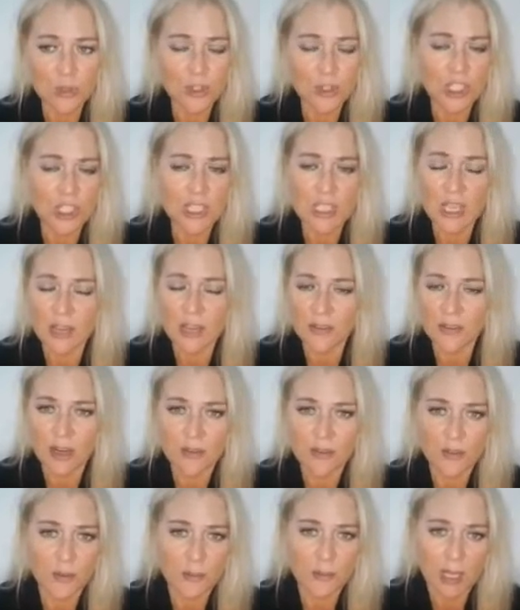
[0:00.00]
should never
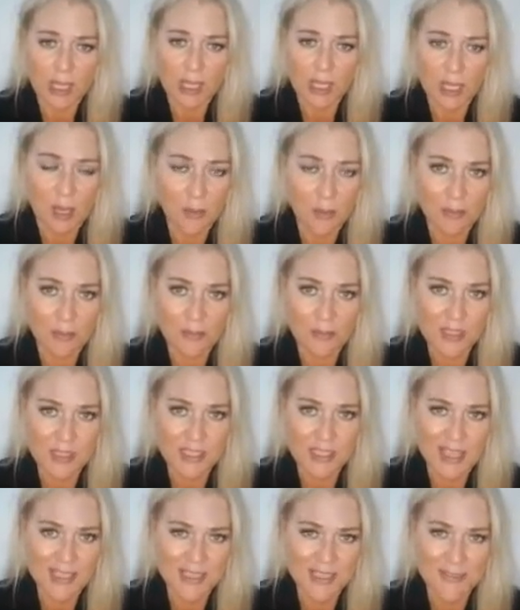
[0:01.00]
ever make up
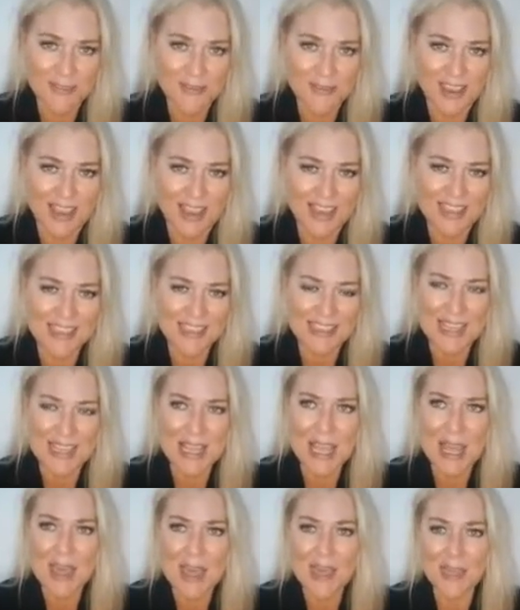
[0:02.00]
stats and facts.
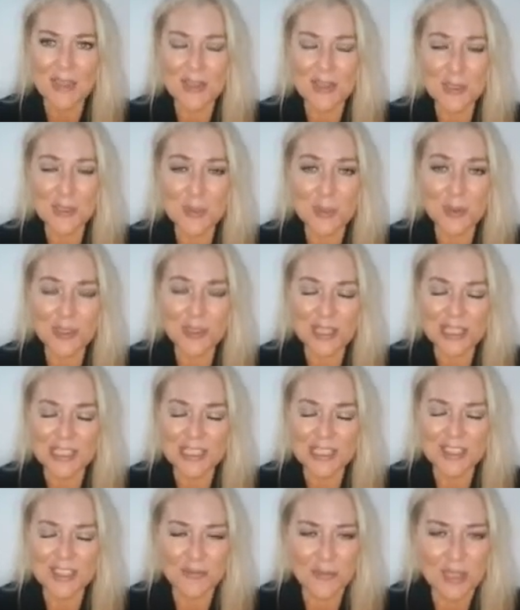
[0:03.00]
There's
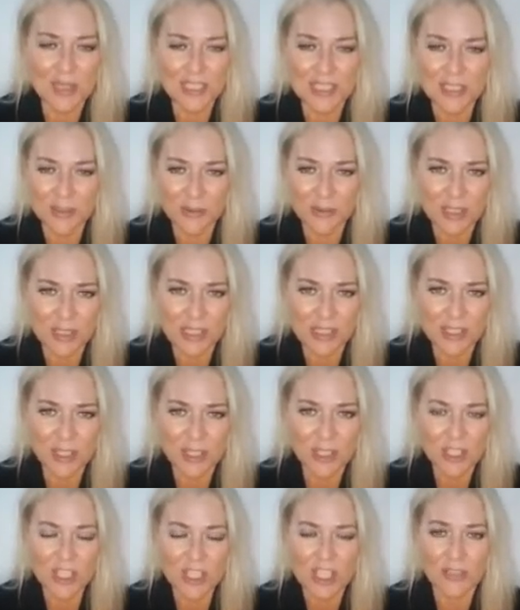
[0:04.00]
plenty of meaty
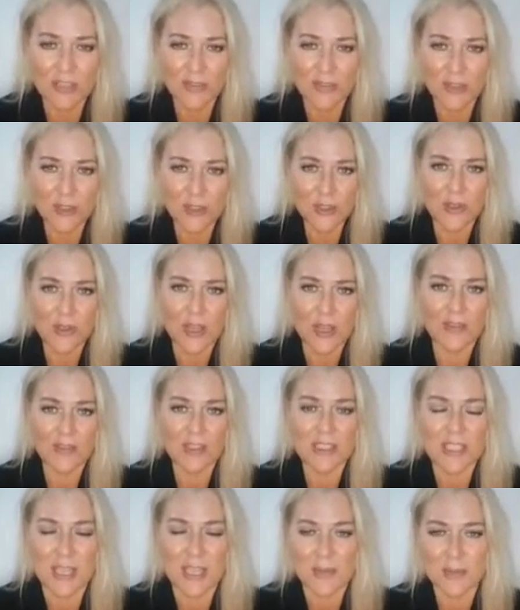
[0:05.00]
research, and if you don't have
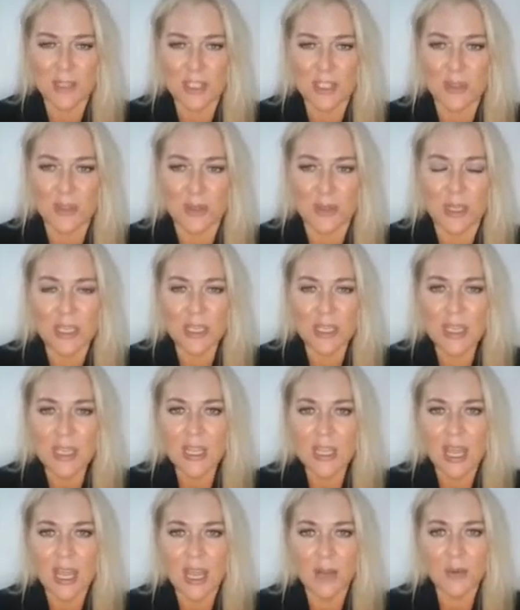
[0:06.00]
the time to do it,
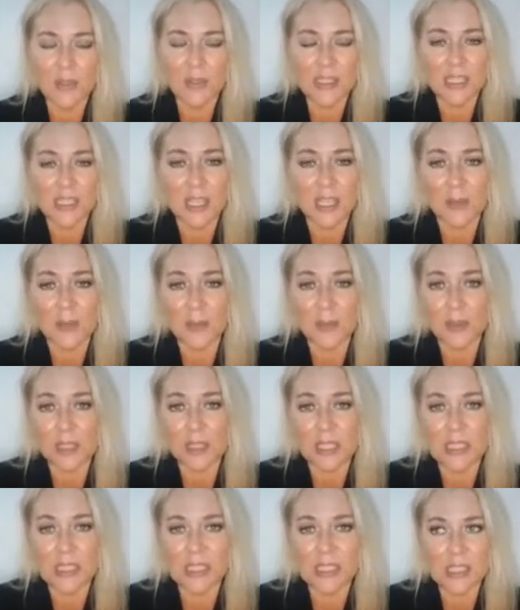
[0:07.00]
I would say
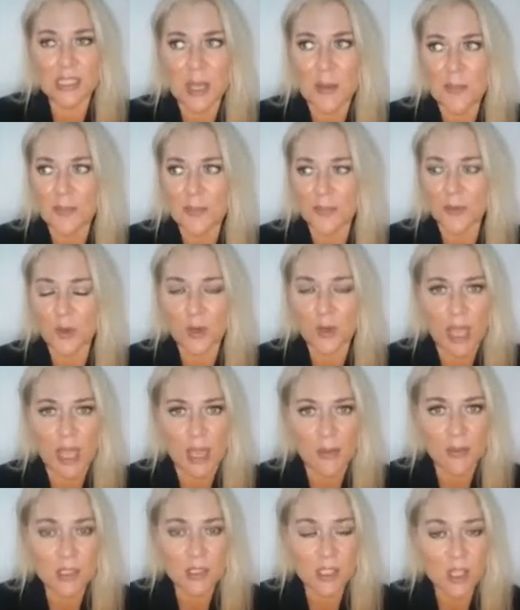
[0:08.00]
please go to
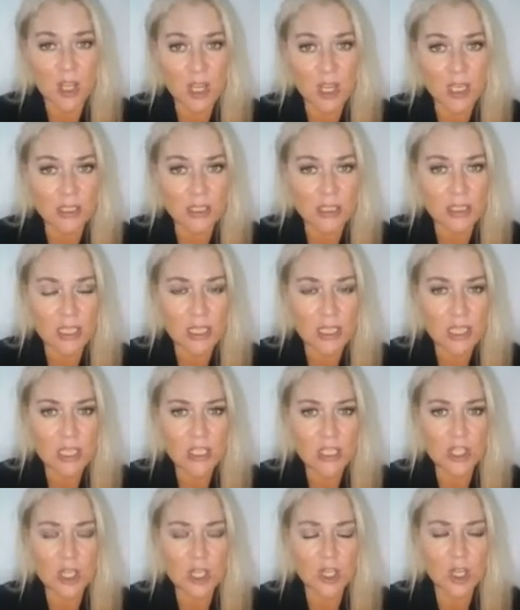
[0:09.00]

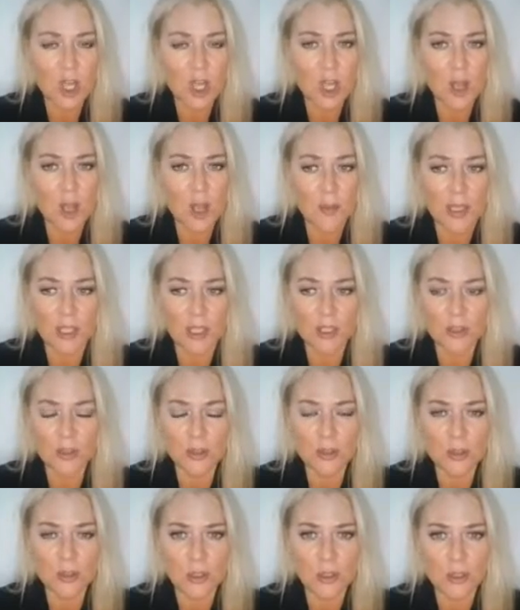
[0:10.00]
Amazon.com and
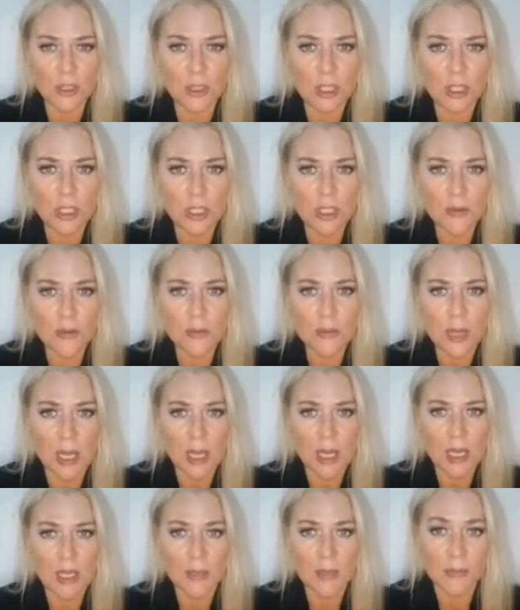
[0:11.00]
Google
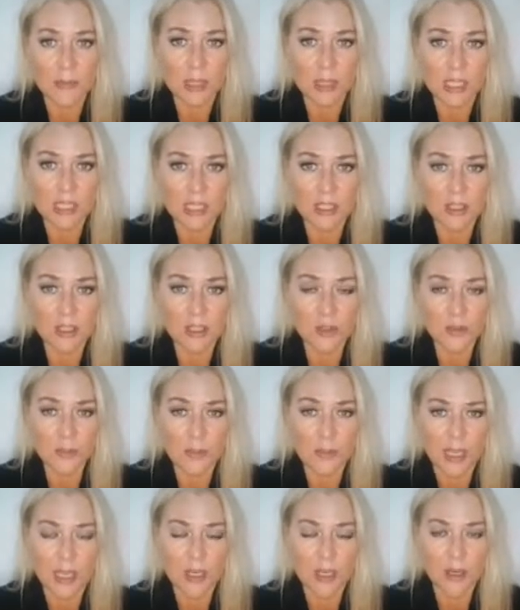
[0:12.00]
me, Lew
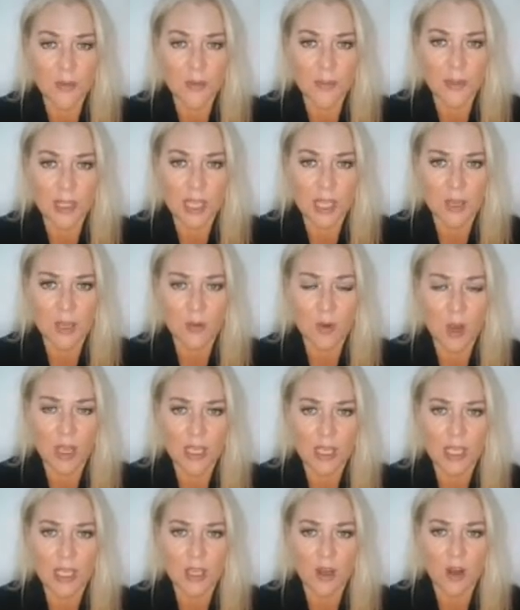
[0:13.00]
Bayer,
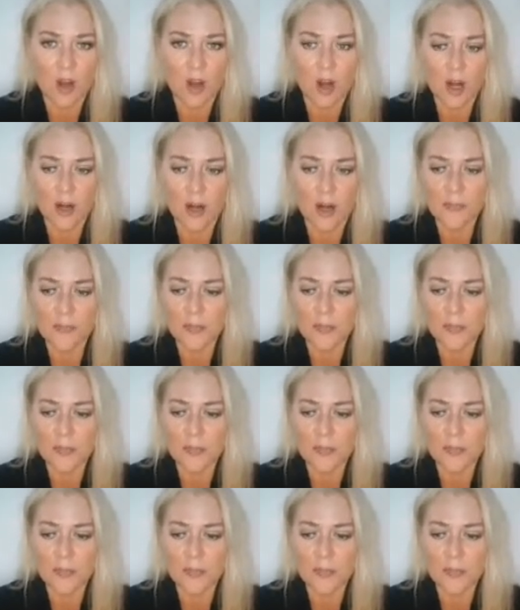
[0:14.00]
B-A-Y-E-R,